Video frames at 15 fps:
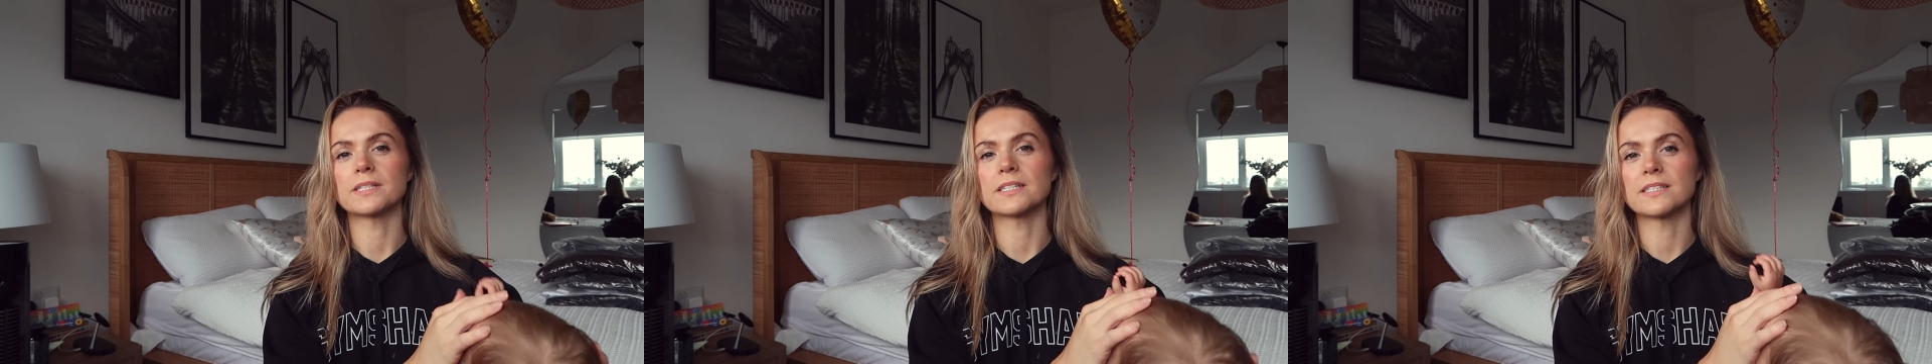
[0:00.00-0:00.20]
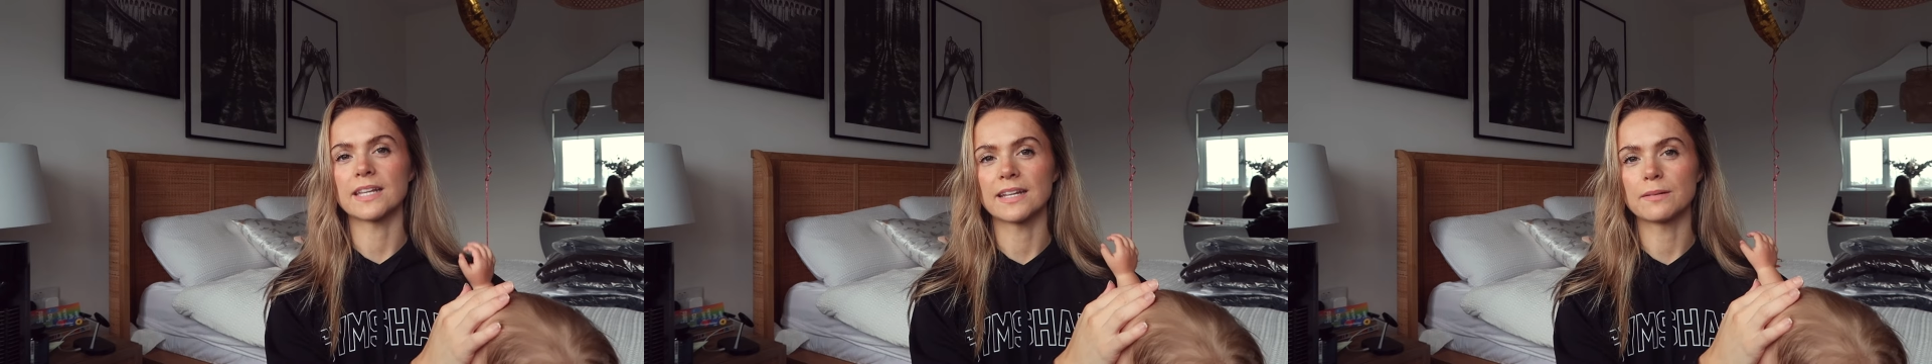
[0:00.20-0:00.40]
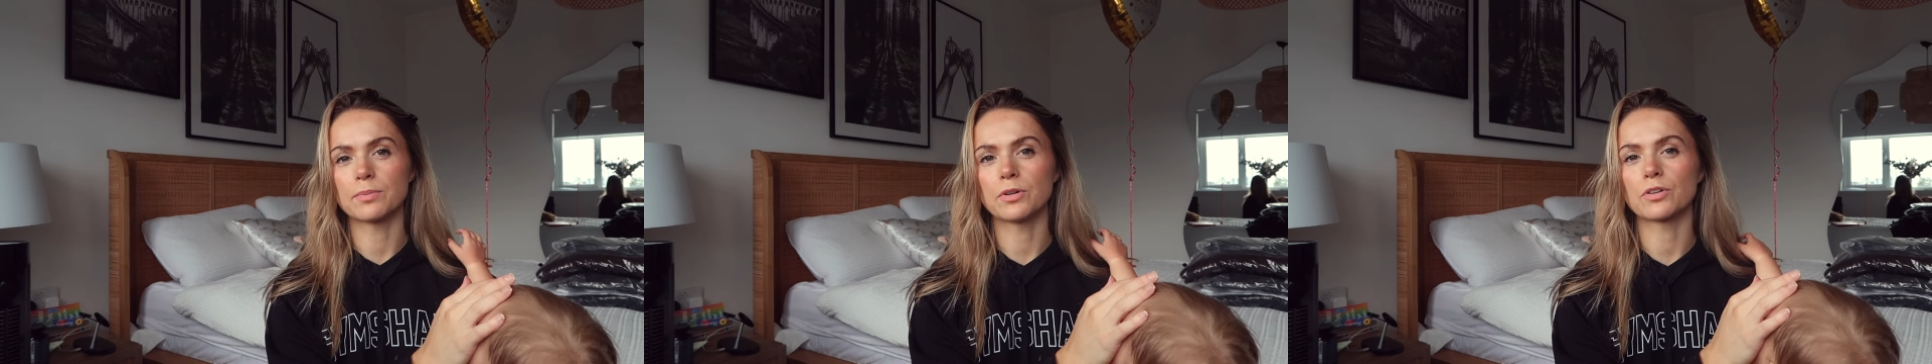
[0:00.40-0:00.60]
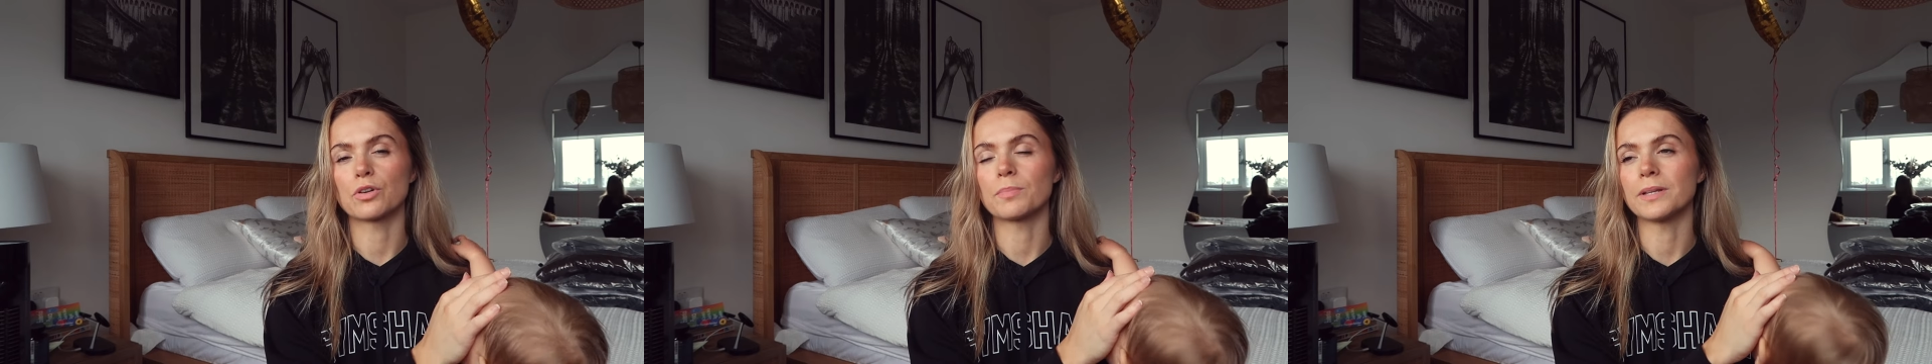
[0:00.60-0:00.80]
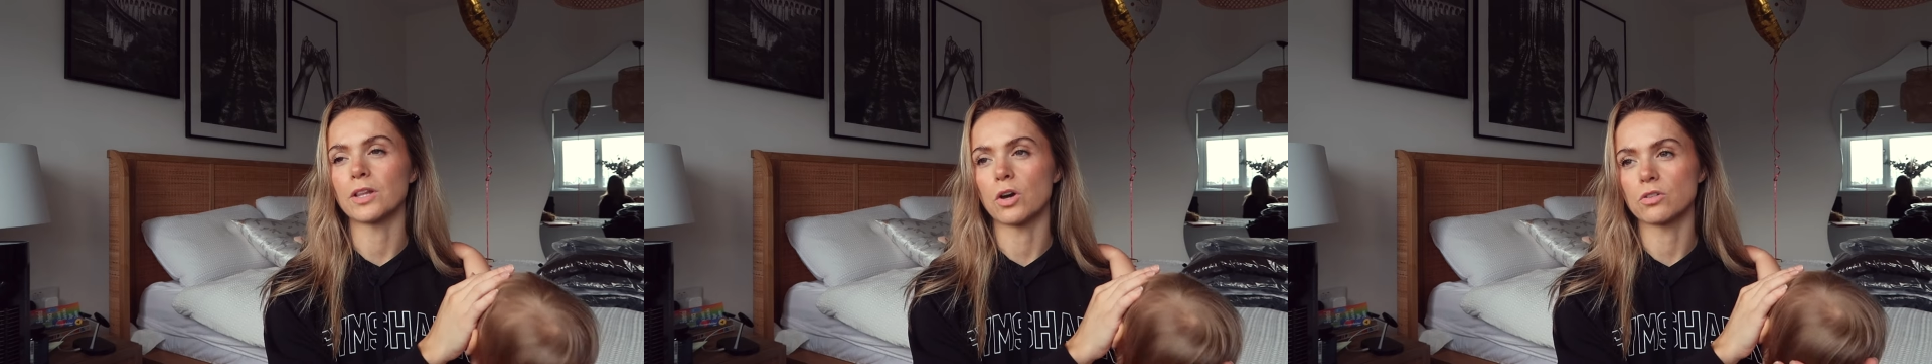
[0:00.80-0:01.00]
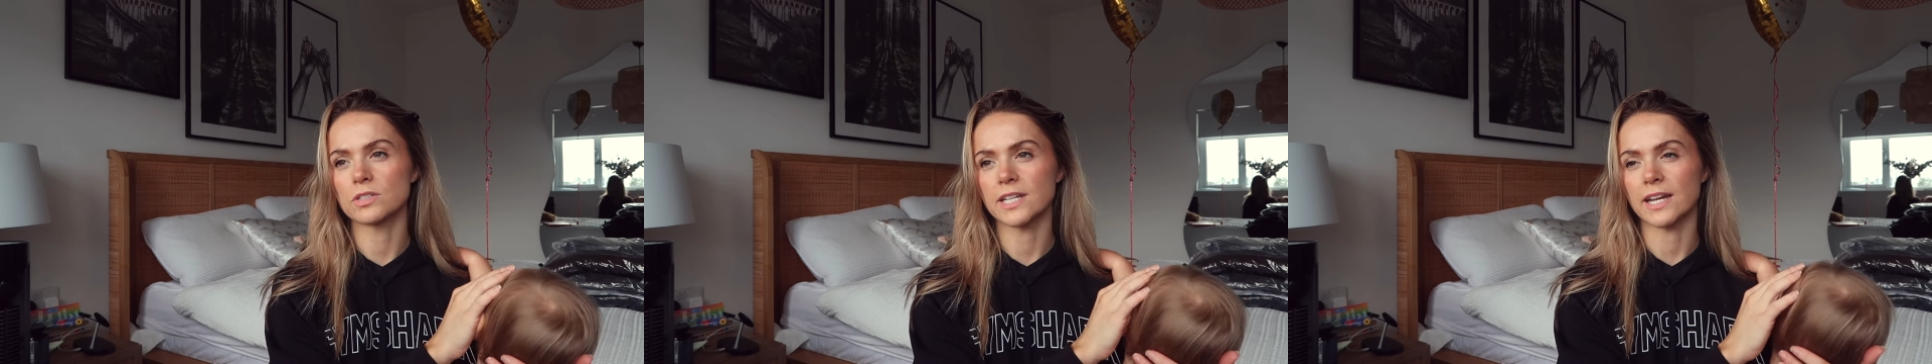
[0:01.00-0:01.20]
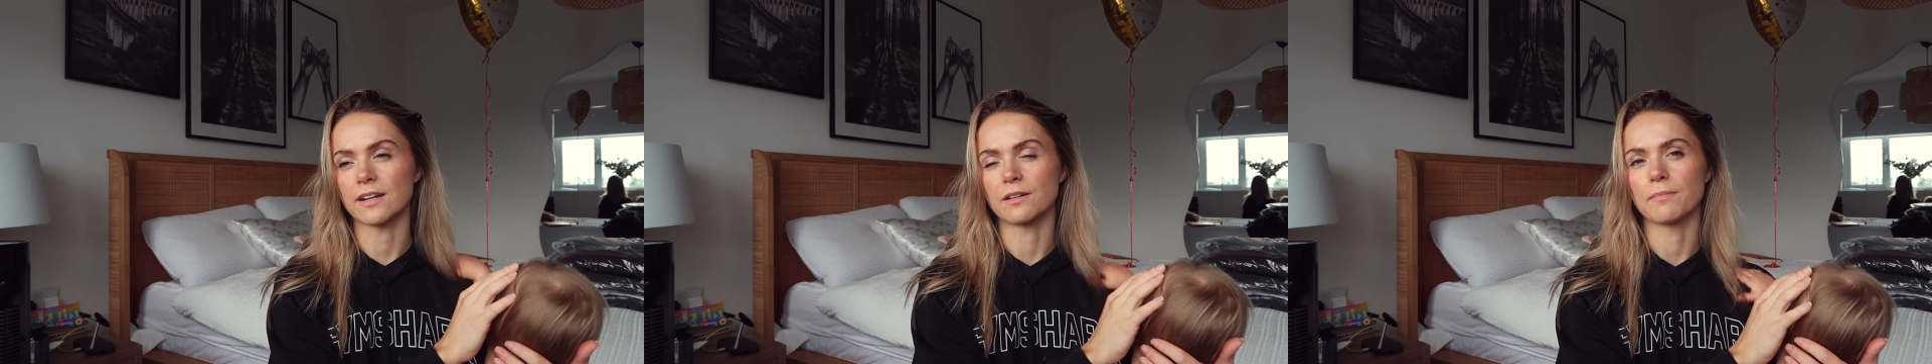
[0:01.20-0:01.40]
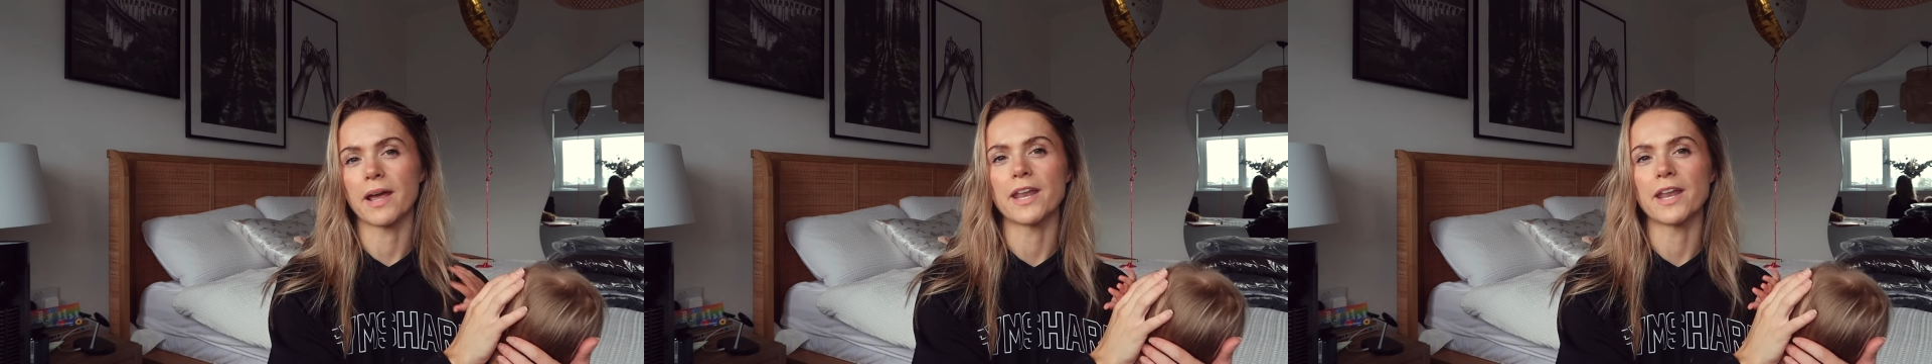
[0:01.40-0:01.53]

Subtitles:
sustainable and it'll be long term,